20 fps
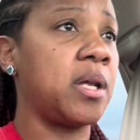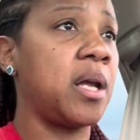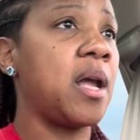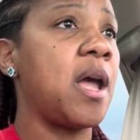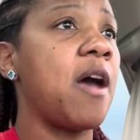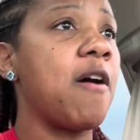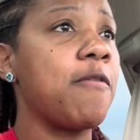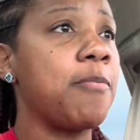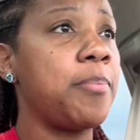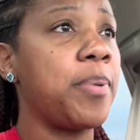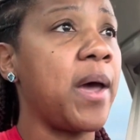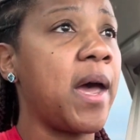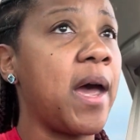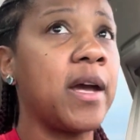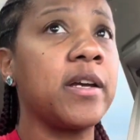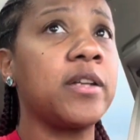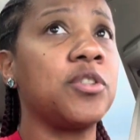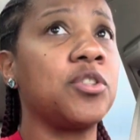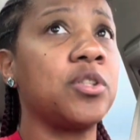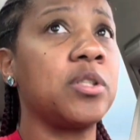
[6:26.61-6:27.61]
They have
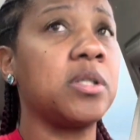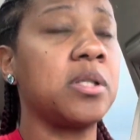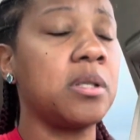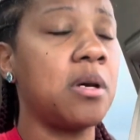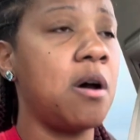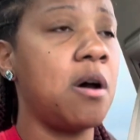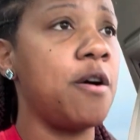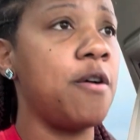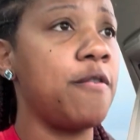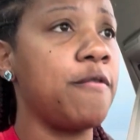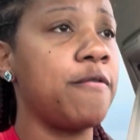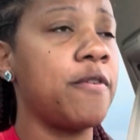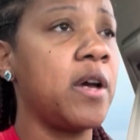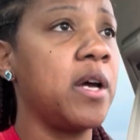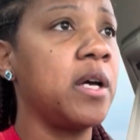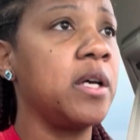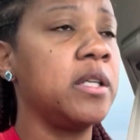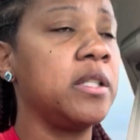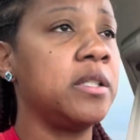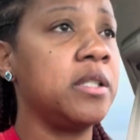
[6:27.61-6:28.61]
packages of
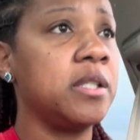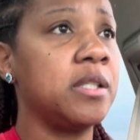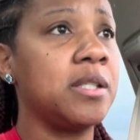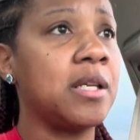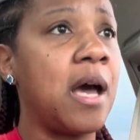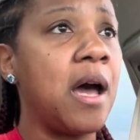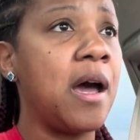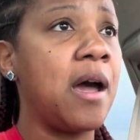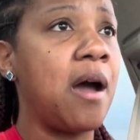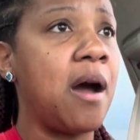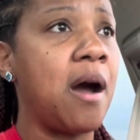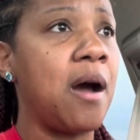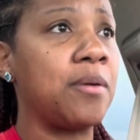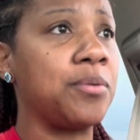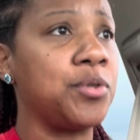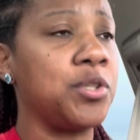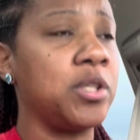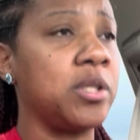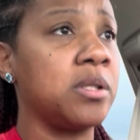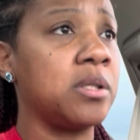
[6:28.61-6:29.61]
design
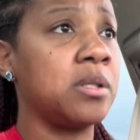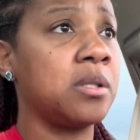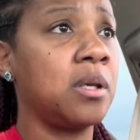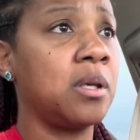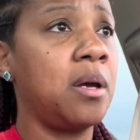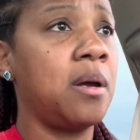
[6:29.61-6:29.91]
options